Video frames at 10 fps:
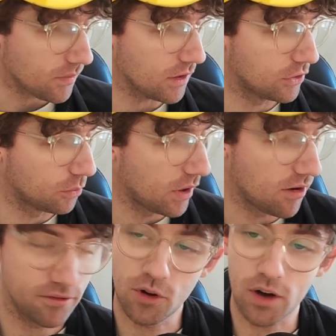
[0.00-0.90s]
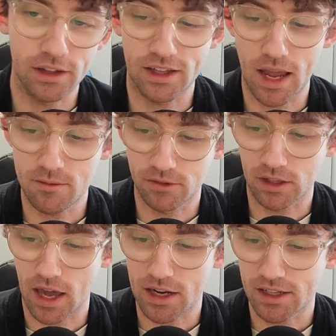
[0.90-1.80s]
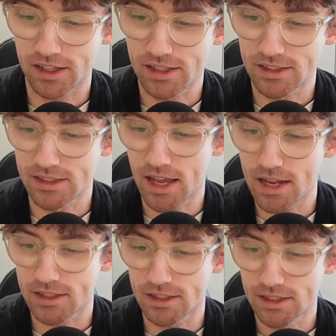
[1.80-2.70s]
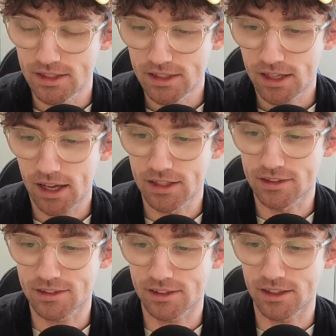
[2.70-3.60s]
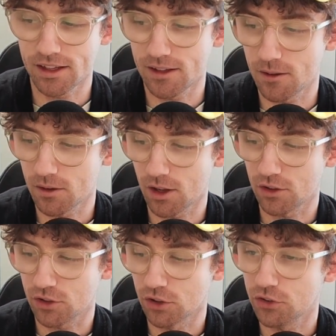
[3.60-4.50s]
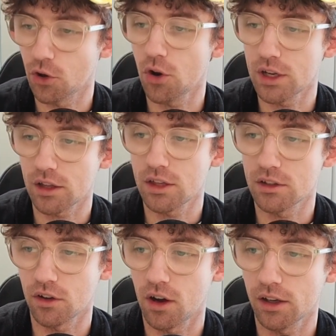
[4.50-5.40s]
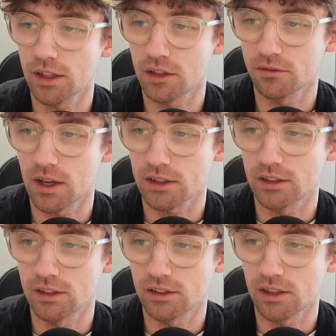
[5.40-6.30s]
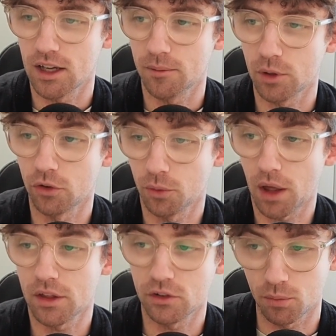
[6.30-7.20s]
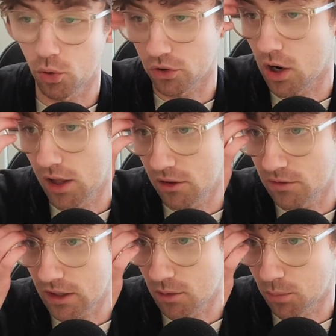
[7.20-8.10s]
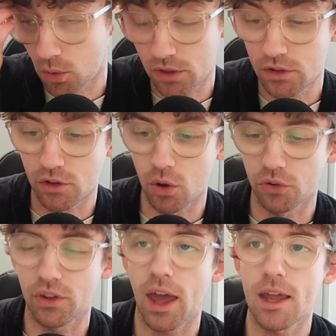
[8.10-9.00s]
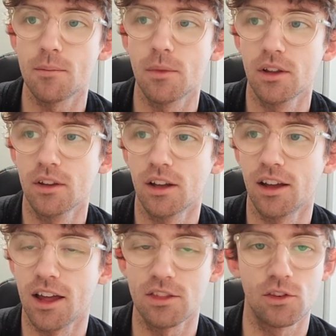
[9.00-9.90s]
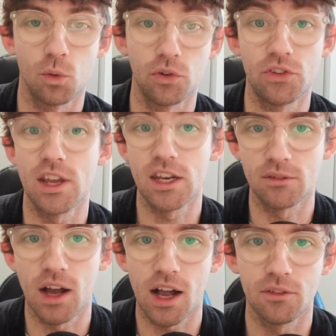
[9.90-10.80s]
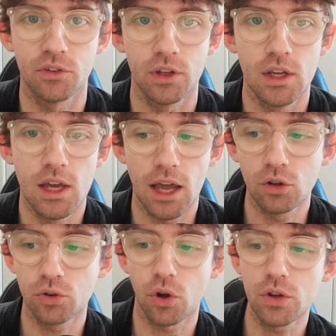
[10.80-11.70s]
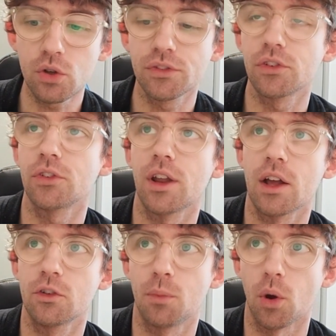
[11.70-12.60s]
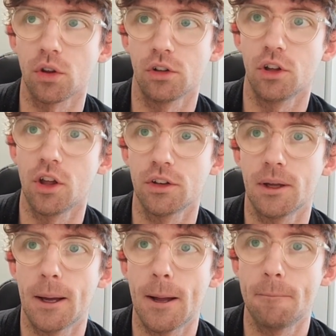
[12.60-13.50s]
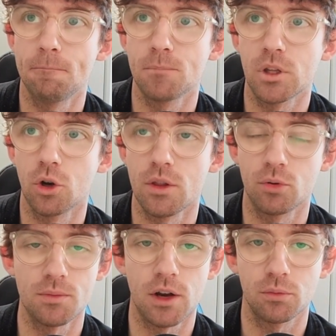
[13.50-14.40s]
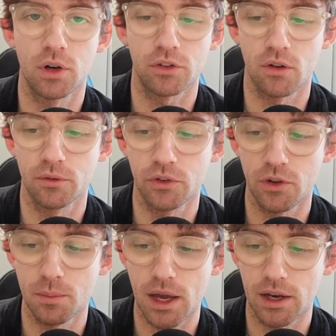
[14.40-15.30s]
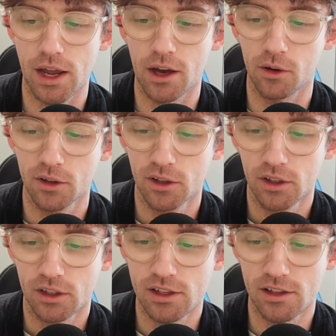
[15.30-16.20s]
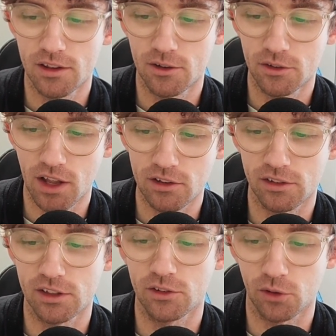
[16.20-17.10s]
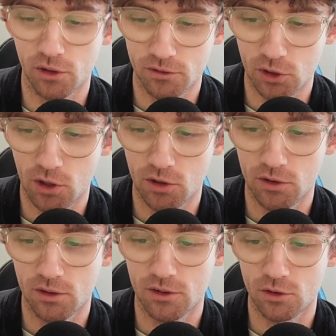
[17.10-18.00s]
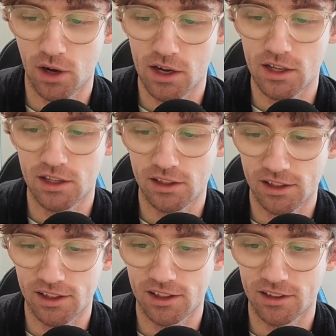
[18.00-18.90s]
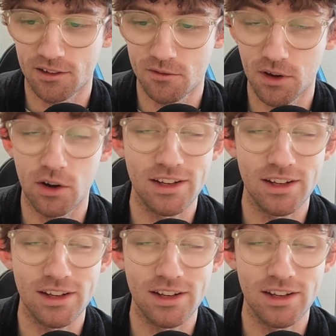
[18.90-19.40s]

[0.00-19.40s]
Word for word: is where it finally came for Canada in the end, and and it's concerning, I think, to highlight the fact that um, you know I think it's important to highlight the fact that both these goals came uh, at, towards the end of halves. And Tony Gustavsson has spoken a lot, um, you know, in the pre-match press conference about how they're intentionally sort of you know training uh, very